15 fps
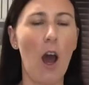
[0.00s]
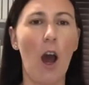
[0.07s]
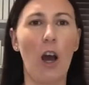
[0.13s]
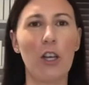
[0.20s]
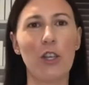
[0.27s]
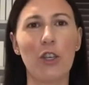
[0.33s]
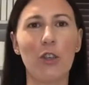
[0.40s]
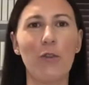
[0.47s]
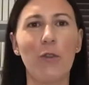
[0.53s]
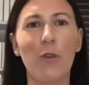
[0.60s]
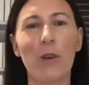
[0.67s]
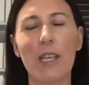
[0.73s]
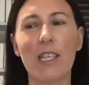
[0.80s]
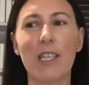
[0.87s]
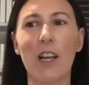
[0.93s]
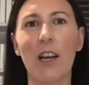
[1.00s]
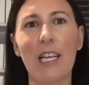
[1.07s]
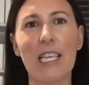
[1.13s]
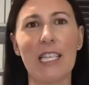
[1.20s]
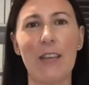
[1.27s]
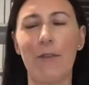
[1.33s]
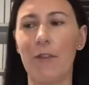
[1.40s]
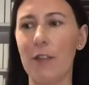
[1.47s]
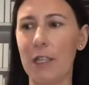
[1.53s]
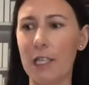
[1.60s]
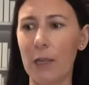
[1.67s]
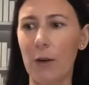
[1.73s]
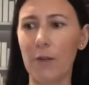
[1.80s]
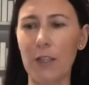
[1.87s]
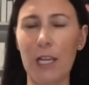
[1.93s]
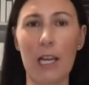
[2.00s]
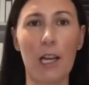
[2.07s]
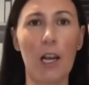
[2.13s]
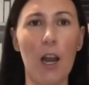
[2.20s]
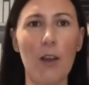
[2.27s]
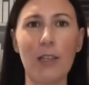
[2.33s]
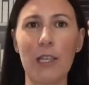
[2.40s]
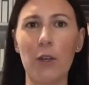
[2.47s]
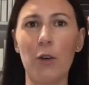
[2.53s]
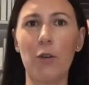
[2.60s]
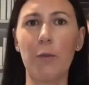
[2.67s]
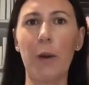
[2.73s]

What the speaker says: I just thought it's slightly different, still obviously a clothing haul,